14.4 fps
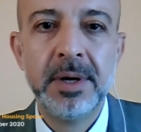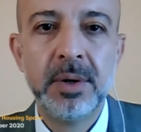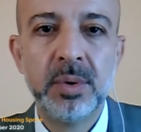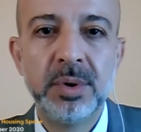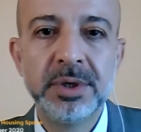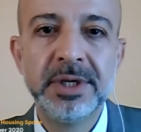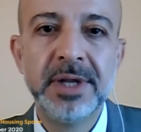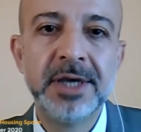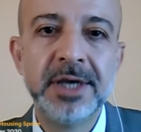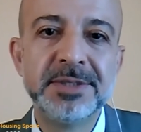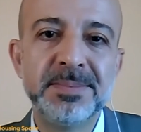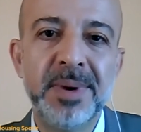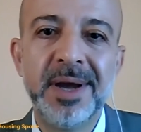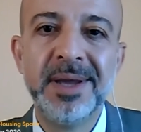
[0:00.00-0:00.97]

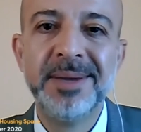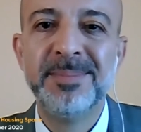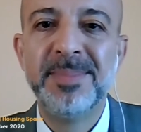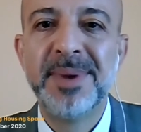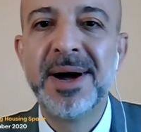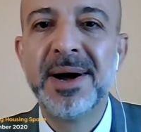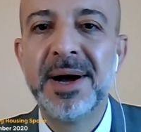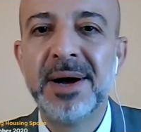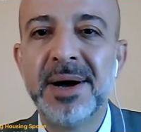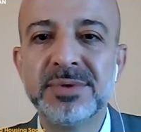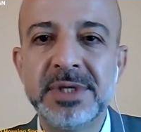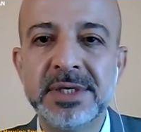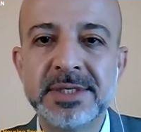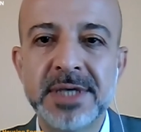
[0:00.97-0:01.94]
organized by
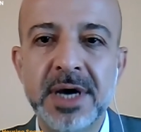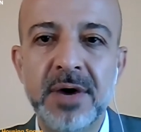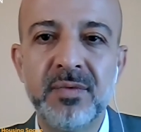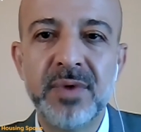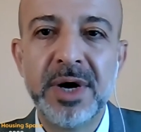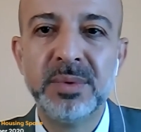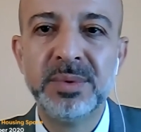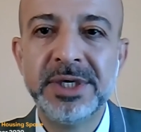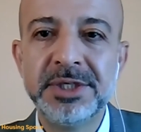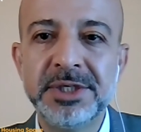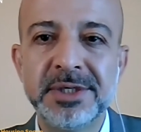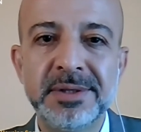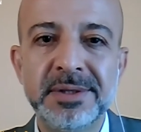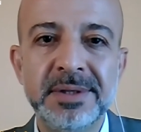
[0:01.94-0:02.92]
Bauhaus Dessau
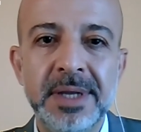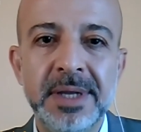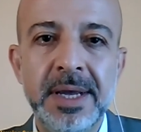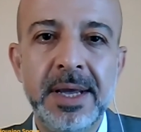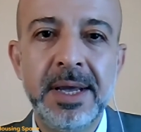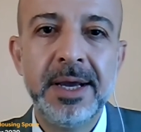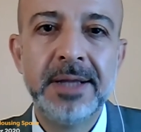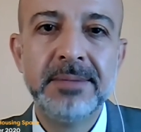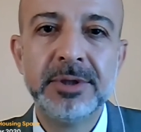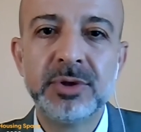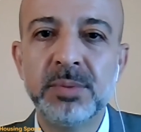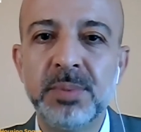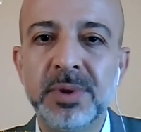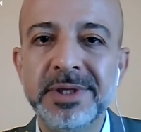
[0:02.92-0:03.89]
Foundation and
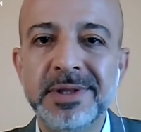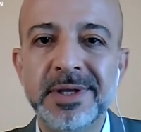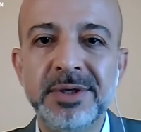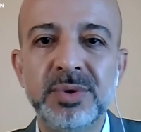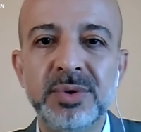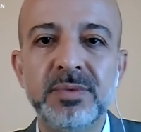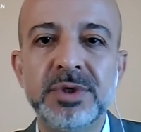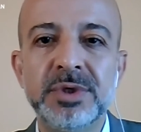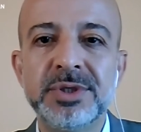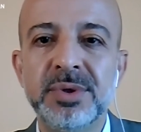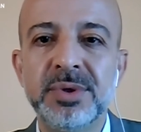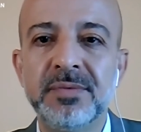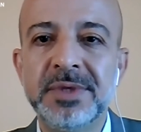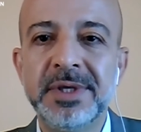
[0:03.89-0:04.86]
Metropolitan
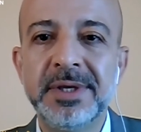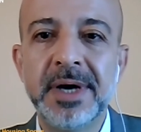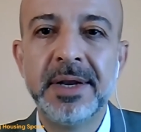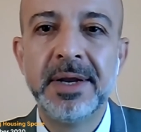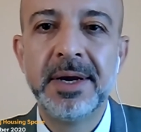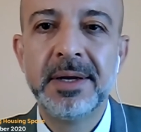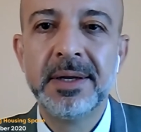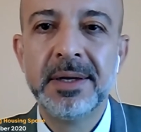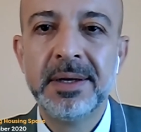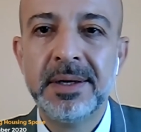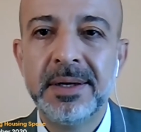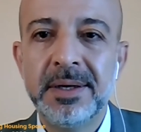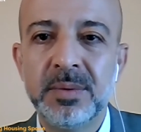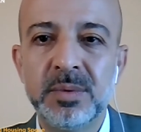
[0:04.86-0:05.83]
University of Tirana,
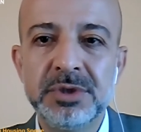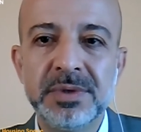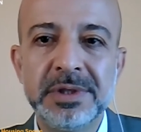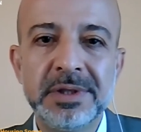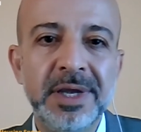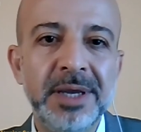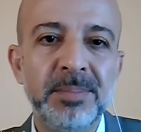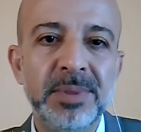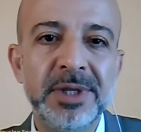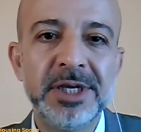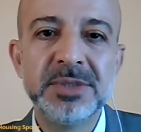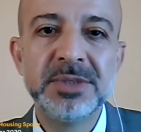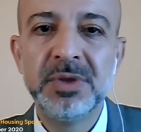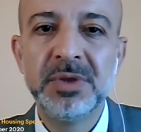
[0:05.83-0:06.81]
which will take
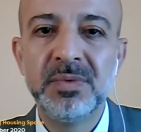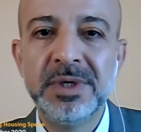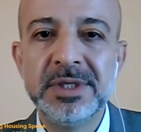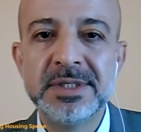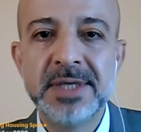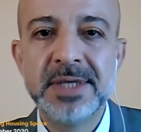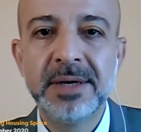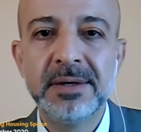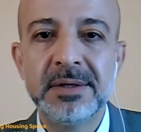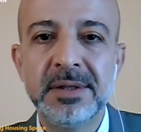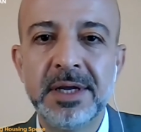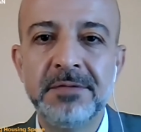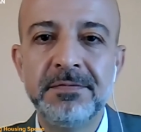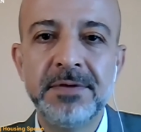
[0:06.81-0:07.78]
place between
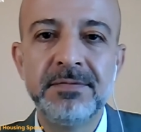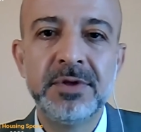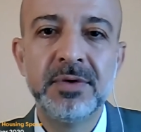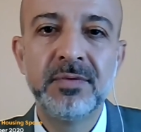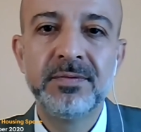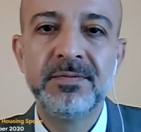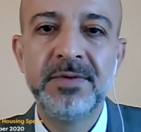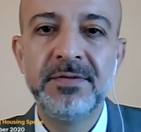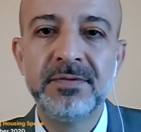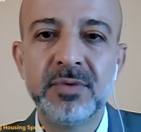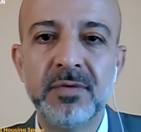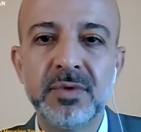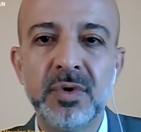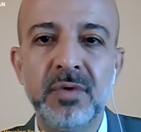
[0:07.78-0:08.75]
2nd and
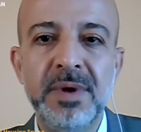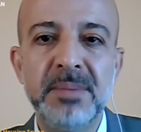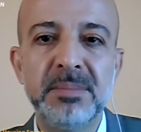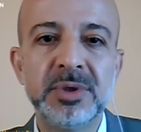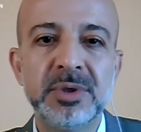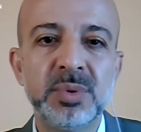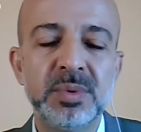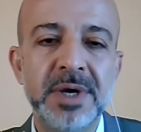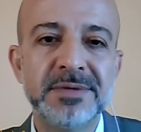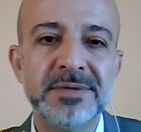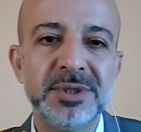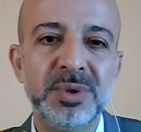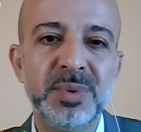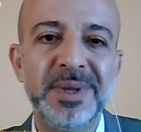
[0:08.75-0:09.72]
5th of November
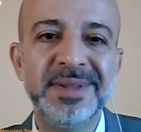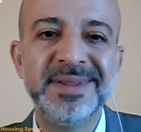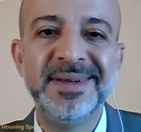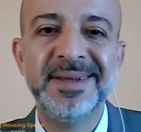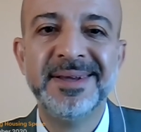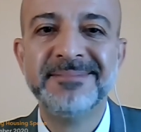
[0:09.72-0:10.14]
2020.